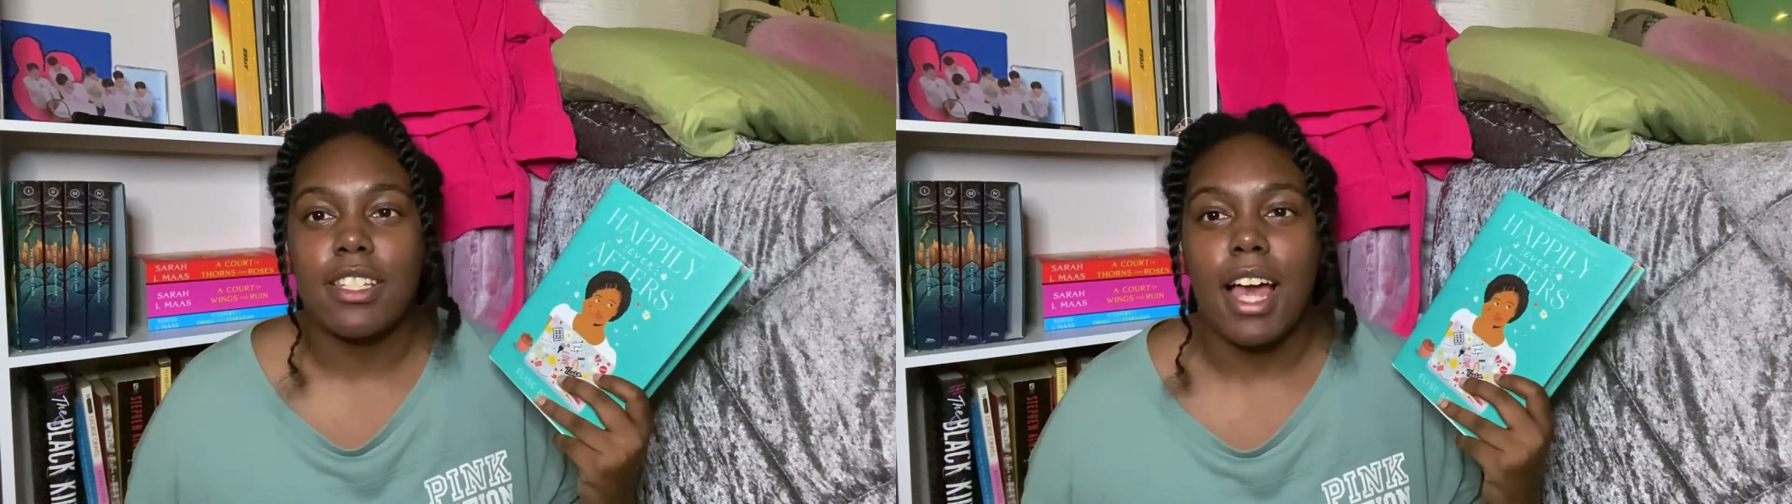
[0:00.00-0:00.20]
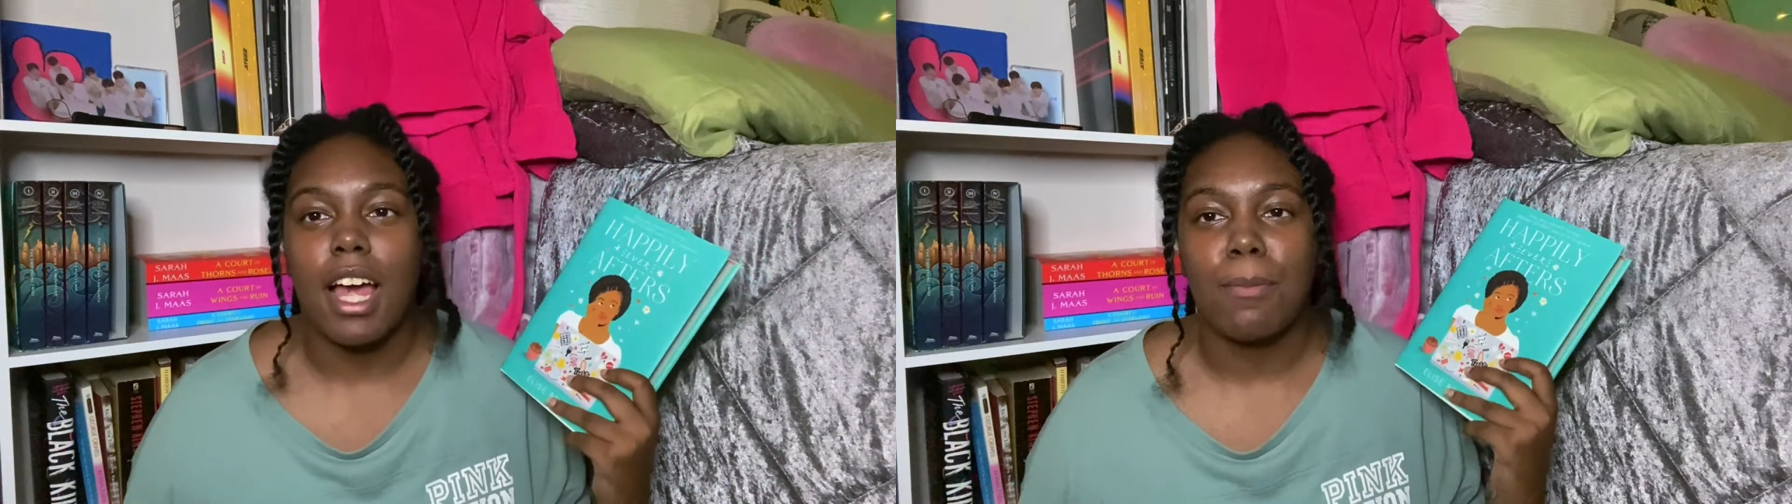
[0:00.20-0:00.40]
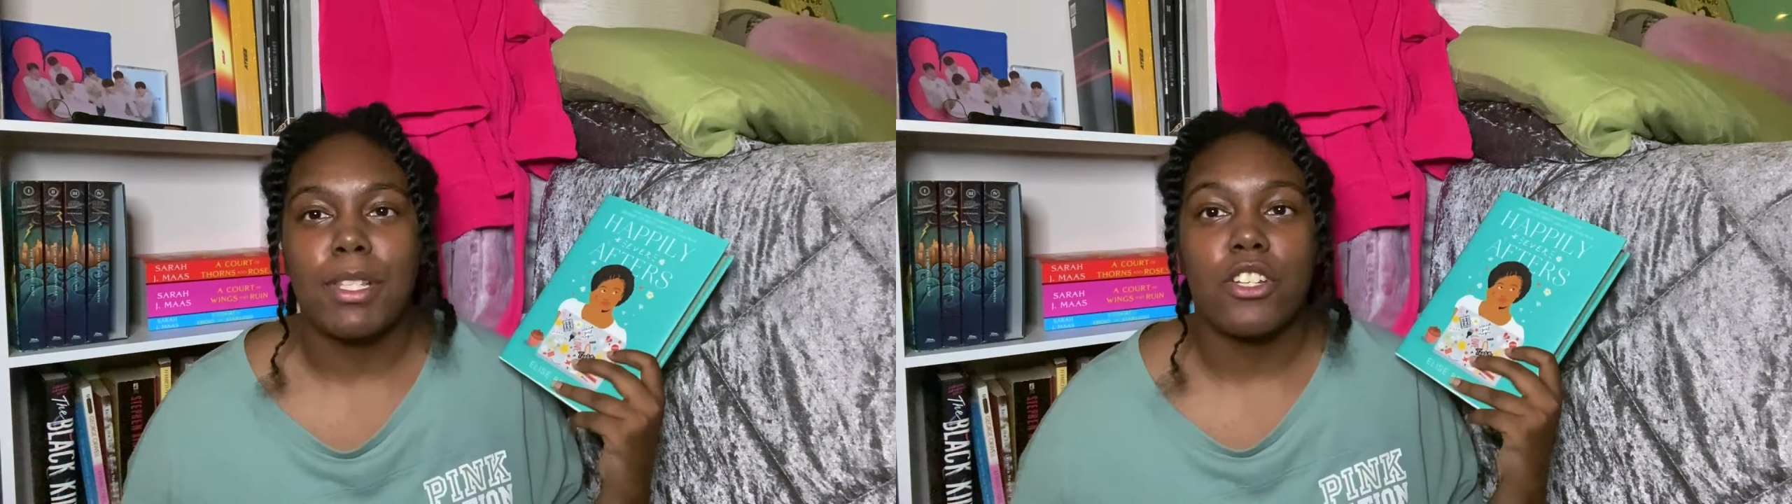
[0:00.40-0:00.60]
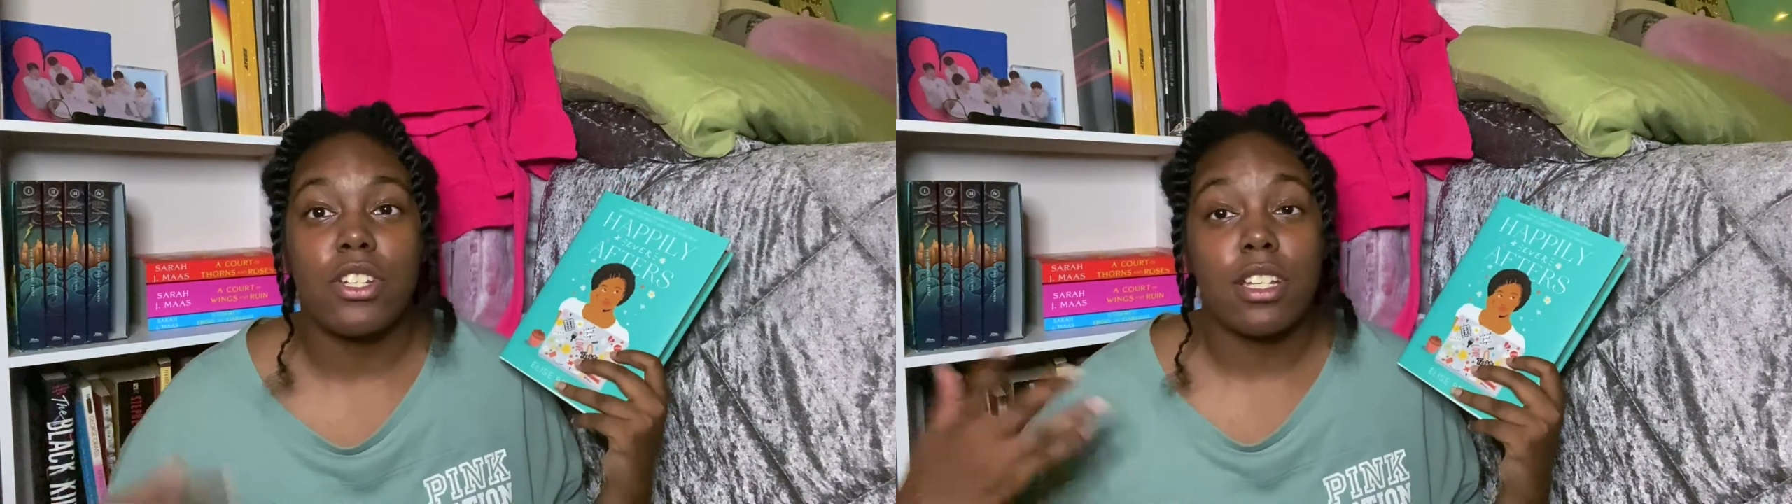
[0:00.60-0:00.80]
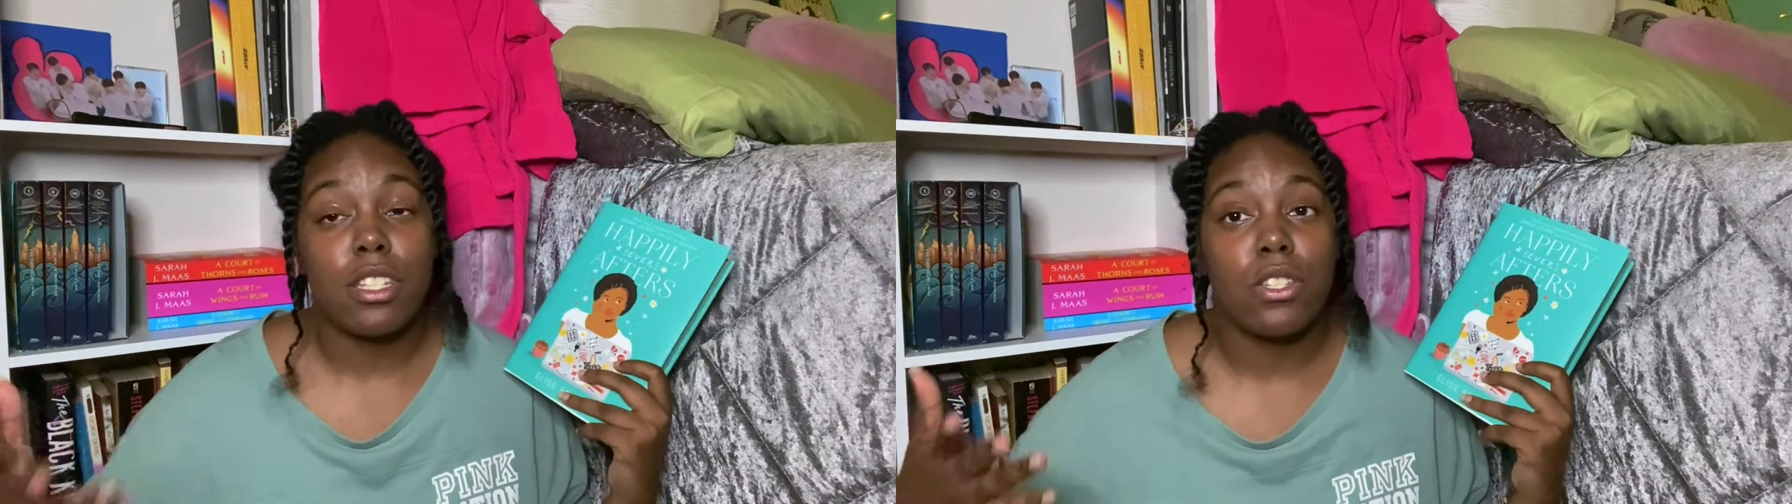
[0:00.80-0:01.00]
time until she
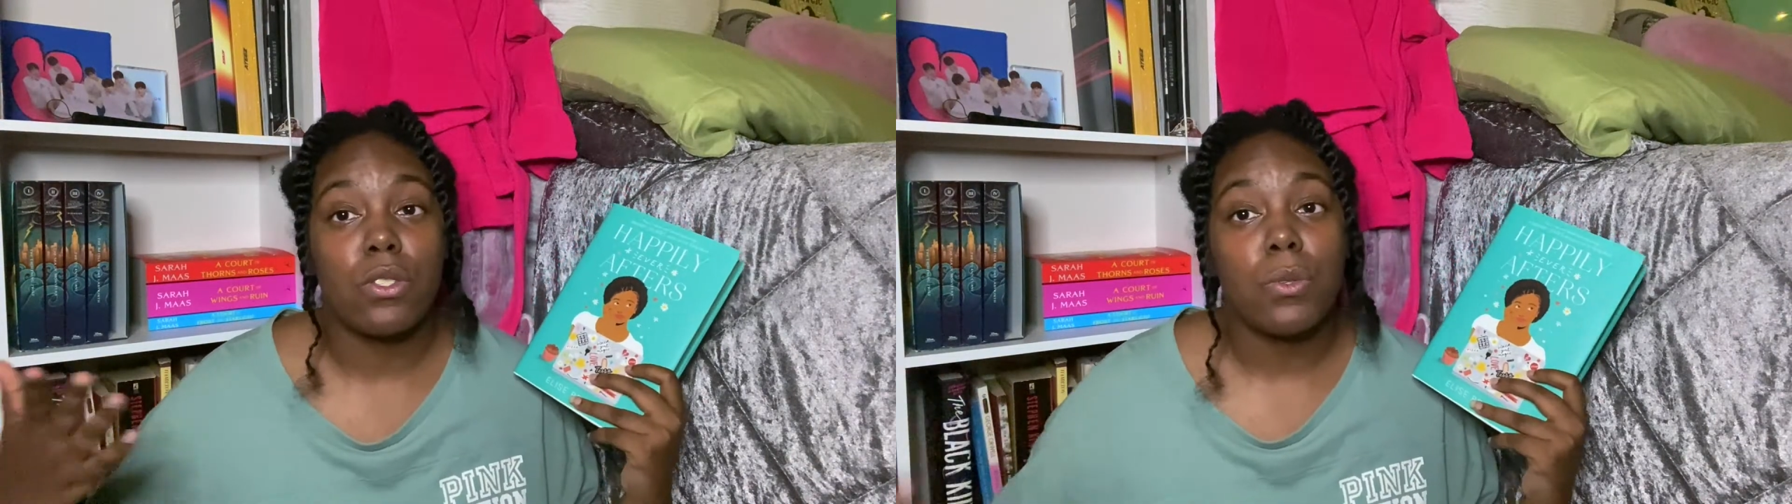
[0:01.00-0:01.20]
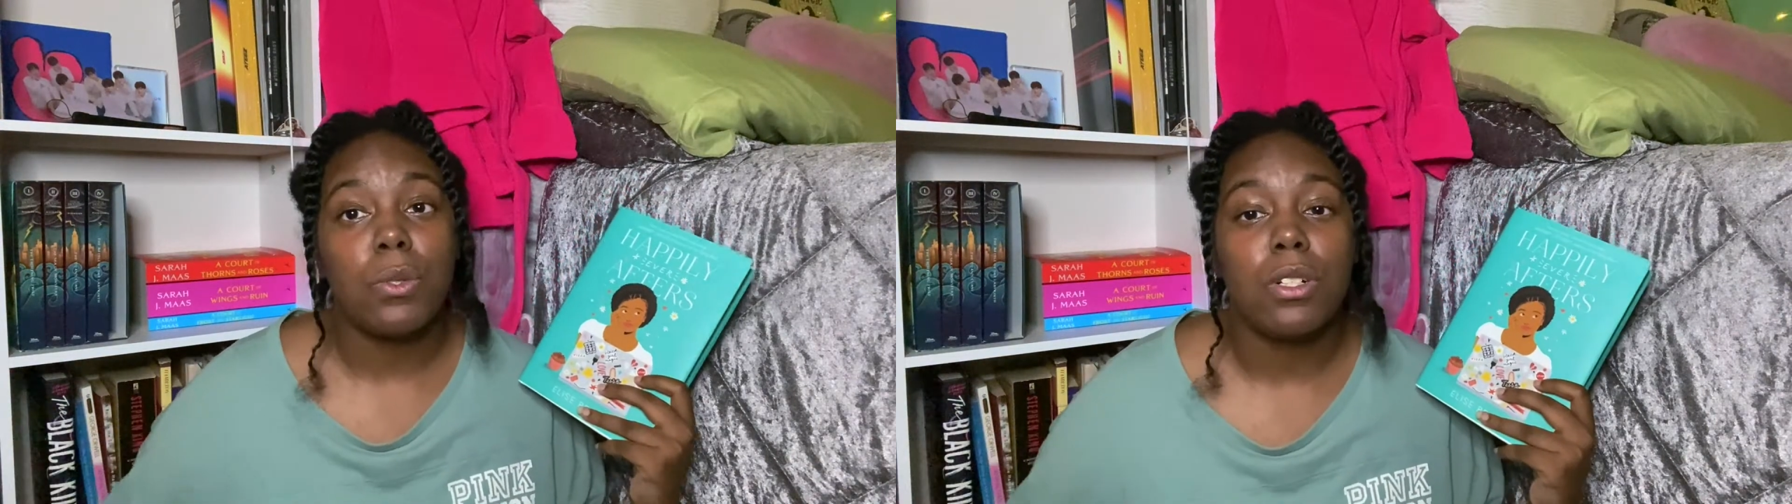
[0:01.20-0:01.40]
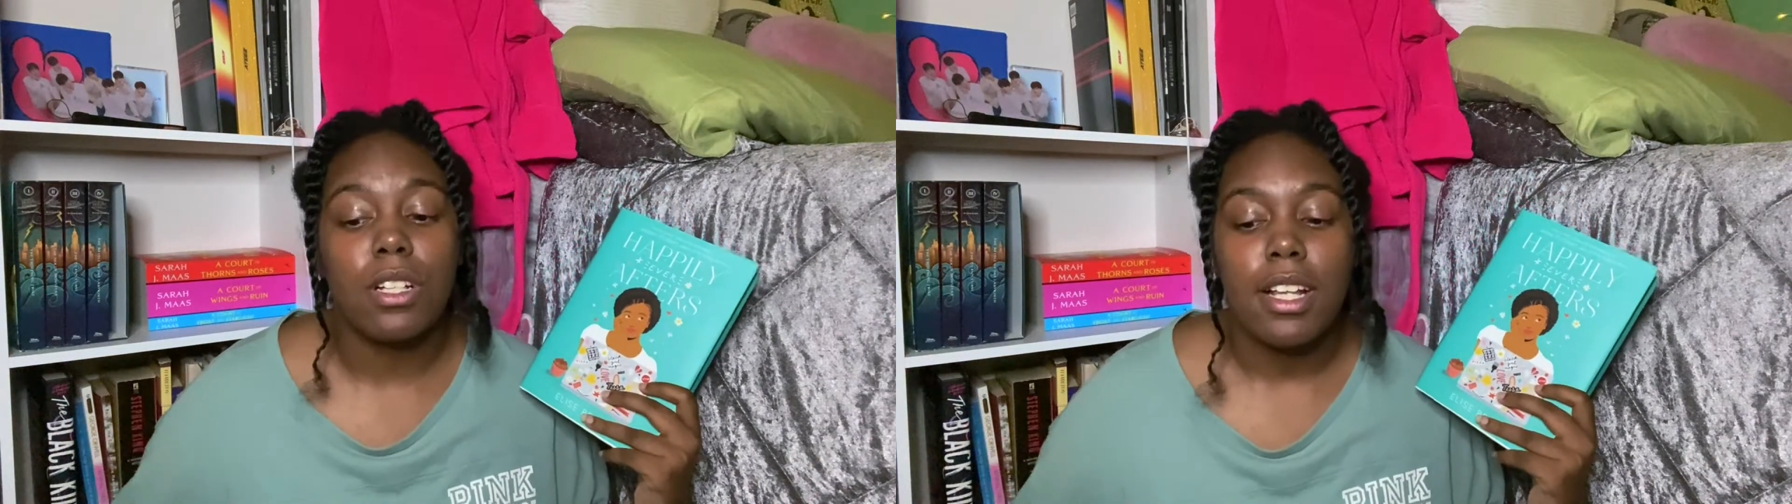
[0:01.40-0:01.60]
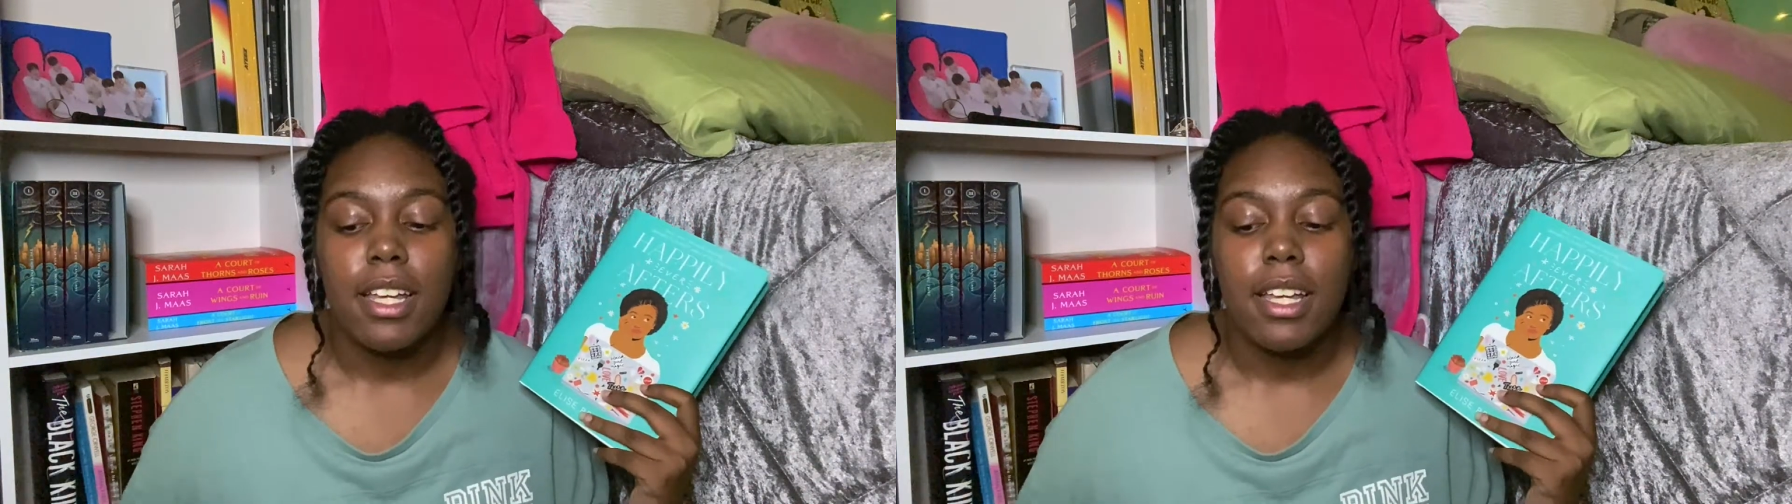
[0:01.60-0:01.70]
gets to the school